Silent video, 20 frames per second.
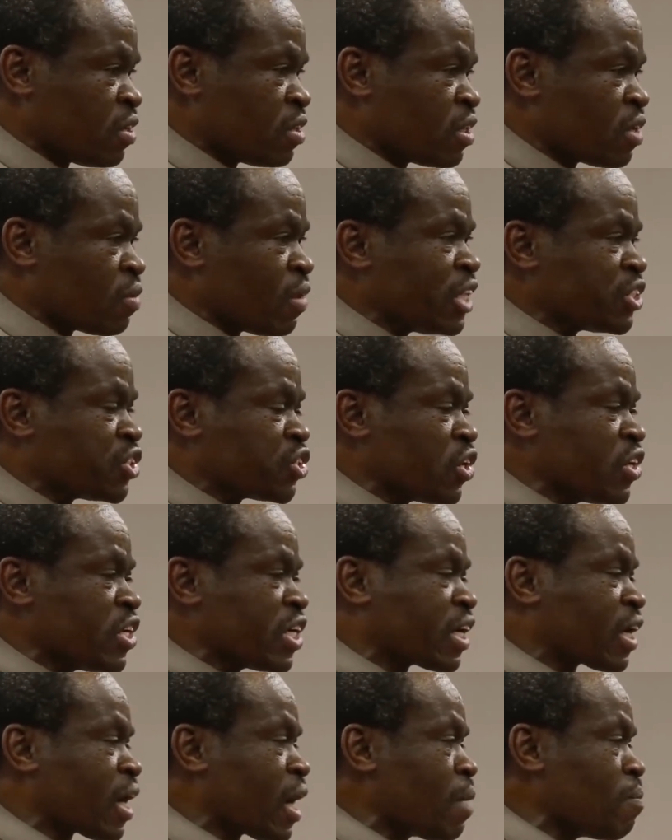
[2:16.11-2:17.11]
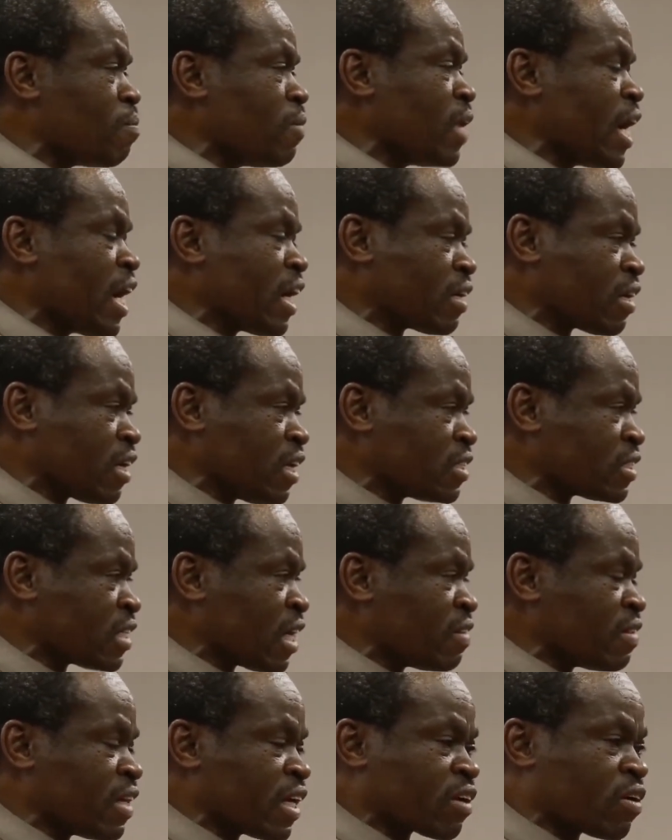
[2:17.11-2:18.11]
They were Johnny-come-latelys,
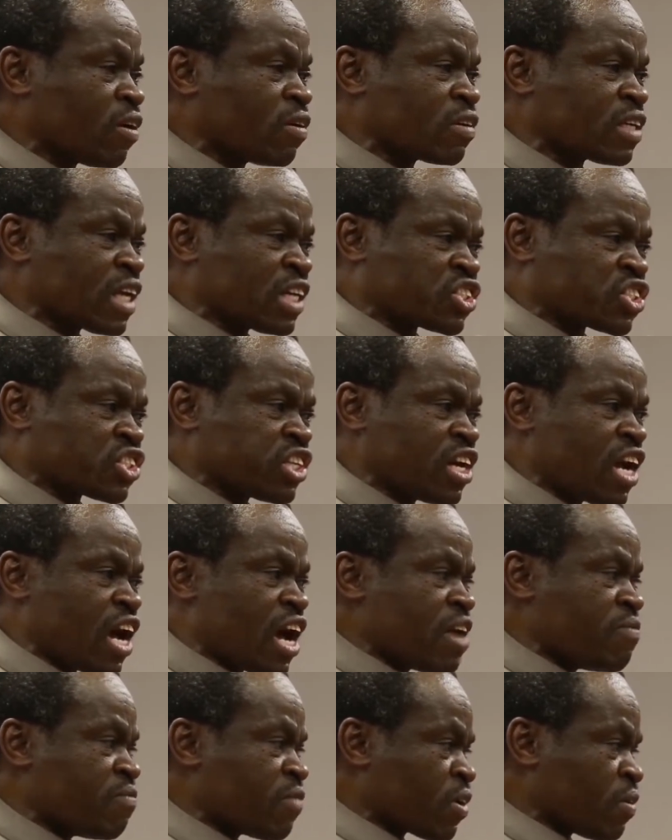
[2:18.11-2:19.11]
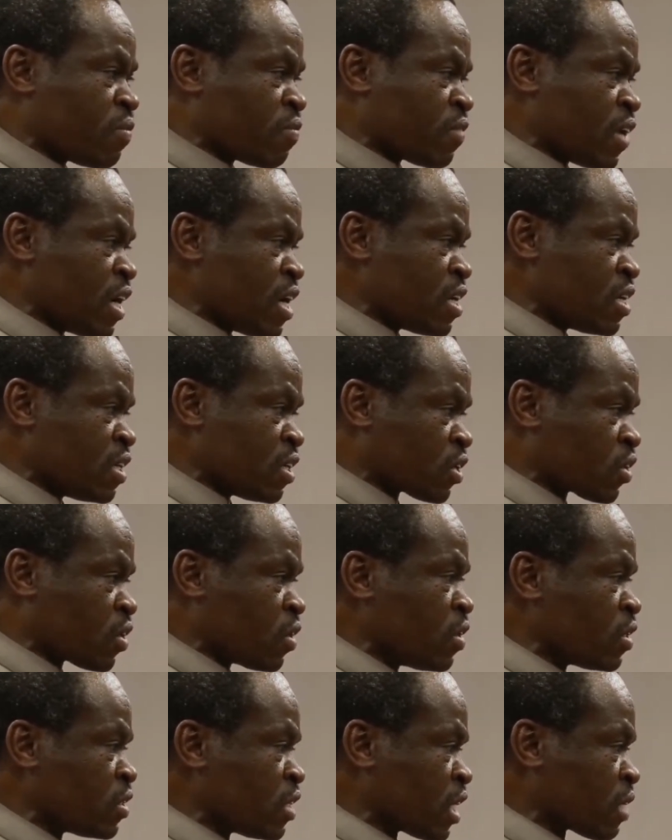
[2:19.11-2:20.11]
and they got a sliver of land
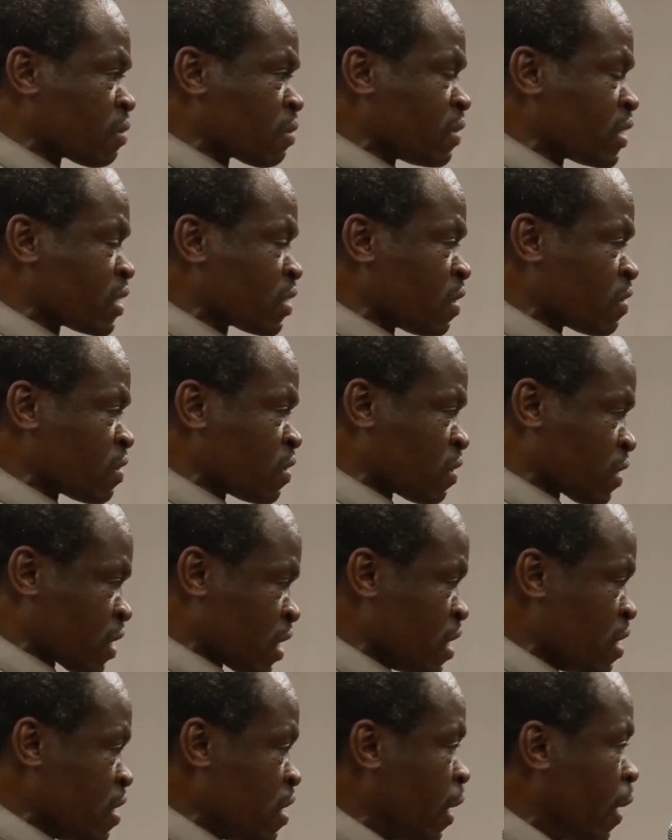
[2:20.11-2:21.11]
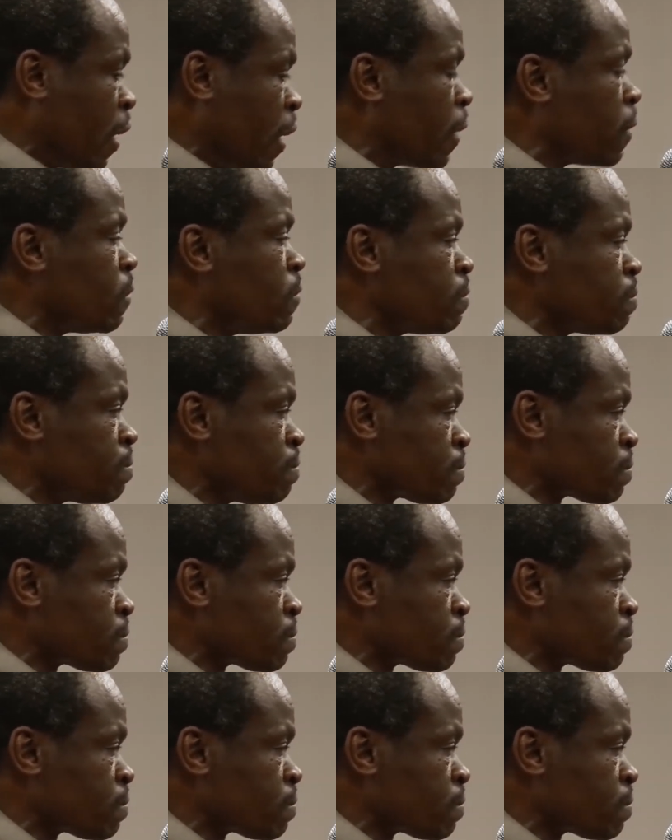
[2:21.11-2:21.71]
called Equatorial Guinea.